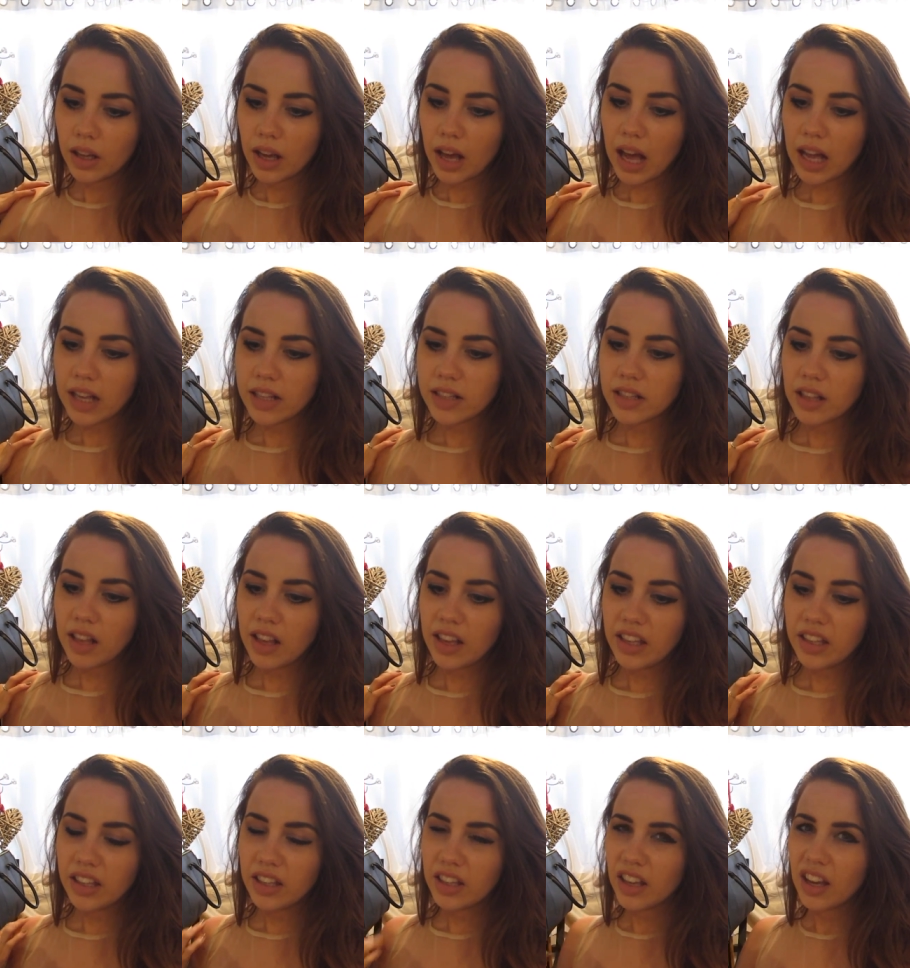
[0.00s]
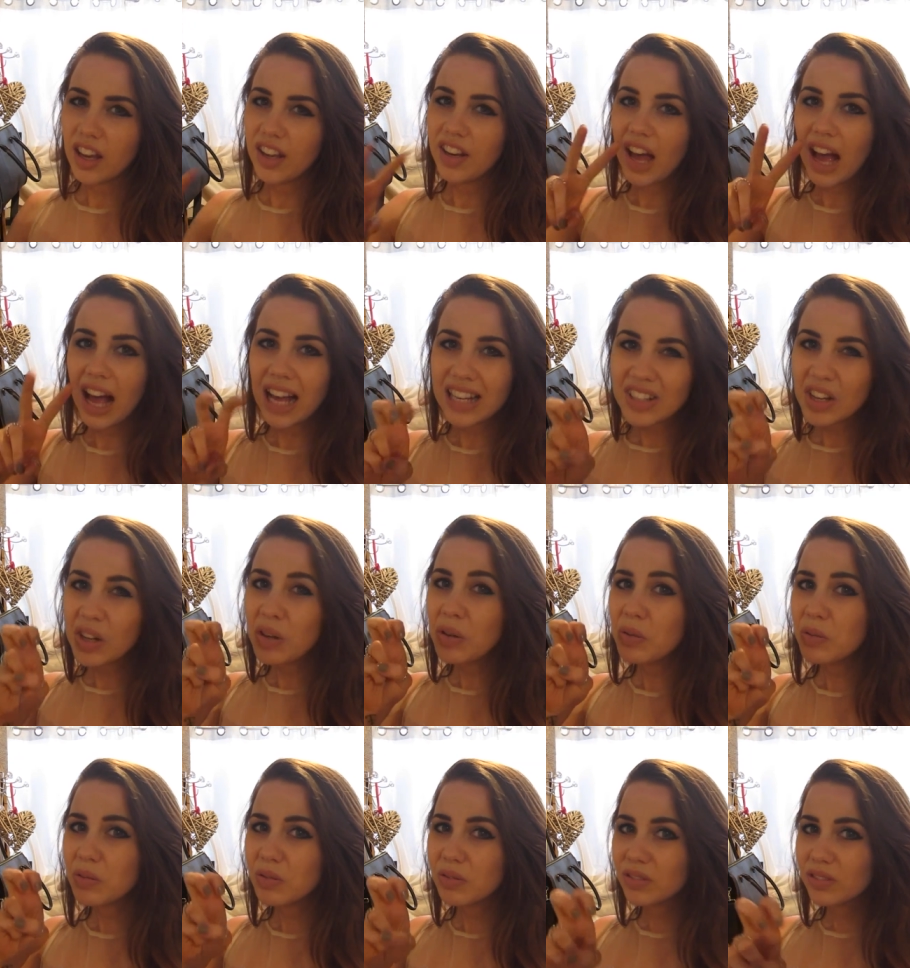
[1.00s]
as like an
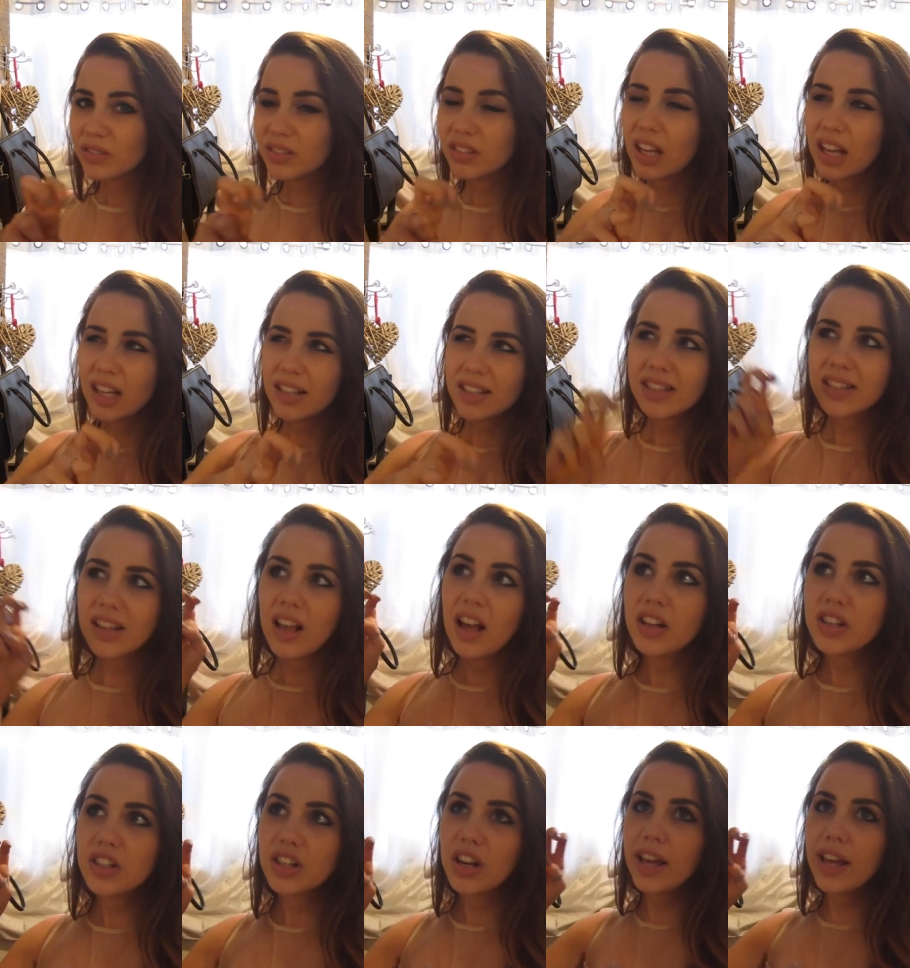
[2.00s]
adult as such.